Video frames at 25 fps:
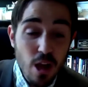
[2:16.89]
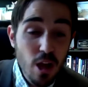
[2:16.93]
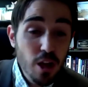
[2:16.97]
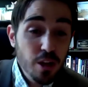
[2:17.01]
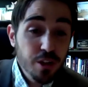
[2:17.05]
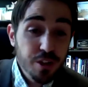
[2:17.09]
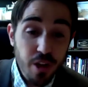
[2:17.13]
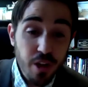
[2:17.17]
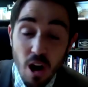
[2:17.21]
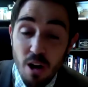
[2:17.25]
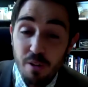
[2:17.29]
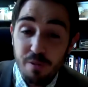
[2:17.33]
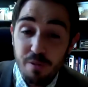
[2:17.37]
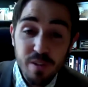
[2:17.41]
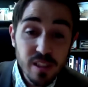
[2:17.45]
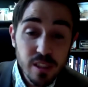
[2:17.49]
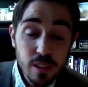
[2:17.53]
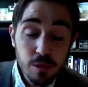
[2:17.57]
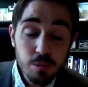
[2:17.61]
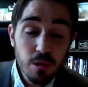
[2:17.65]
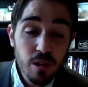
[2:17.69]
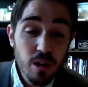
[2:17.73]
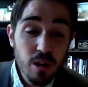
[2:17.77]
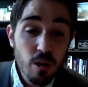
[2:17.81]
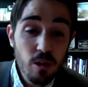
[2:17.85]
Dolphins
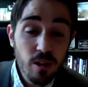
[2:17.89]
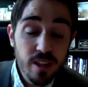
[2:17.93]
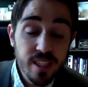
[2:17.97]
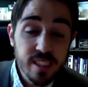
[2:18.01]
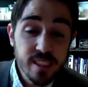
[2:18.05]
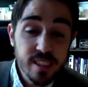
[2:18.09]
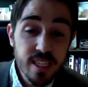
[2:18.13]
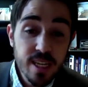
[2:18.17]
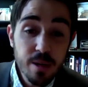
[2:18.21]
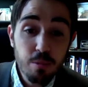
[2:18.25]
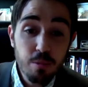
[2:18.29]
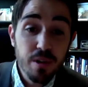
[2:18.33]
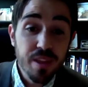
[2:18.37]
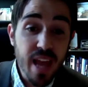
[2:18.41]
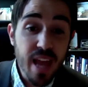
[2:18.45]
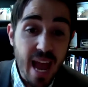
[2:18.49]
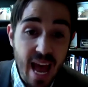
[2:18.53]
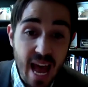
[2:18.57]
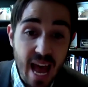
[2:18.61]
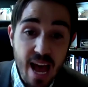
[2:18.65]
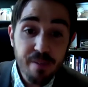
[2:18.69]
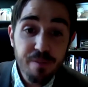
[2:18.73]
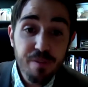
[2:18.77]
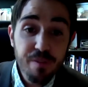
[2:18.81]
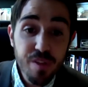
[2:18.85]
will only sleep with
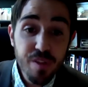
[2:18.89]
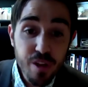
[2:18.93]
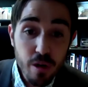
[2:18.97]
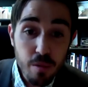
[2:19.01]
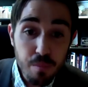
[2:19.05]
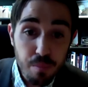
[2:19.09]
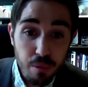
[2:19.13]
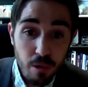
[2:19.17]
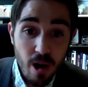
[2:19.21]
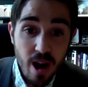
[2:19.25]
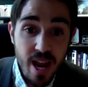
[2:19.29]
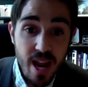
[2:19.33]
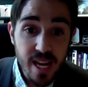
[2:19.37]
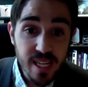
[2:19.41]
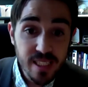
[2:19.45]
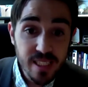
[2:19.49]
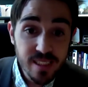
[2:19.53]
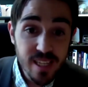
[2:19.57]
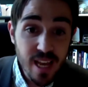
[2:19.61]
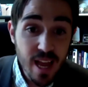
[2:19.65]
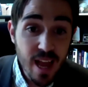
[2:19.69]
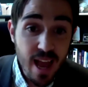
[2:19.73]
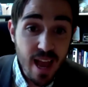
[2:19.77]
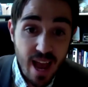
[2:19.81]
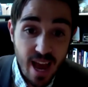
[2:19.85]
half of their brains
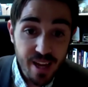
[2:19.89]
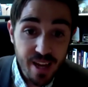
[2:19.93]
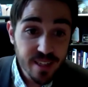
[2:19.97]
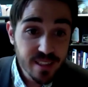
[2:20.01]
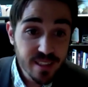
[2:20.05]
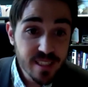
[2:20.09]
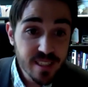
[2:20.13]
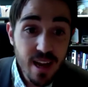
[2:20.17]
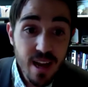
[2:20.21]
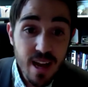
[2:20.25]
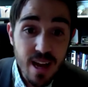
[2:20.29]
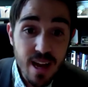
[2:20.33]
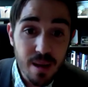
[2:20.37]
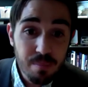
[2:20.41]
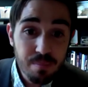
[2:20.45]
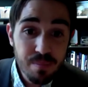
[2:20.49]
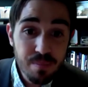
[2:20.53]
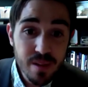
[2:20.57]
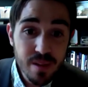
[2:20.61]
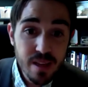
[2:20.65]
at a time.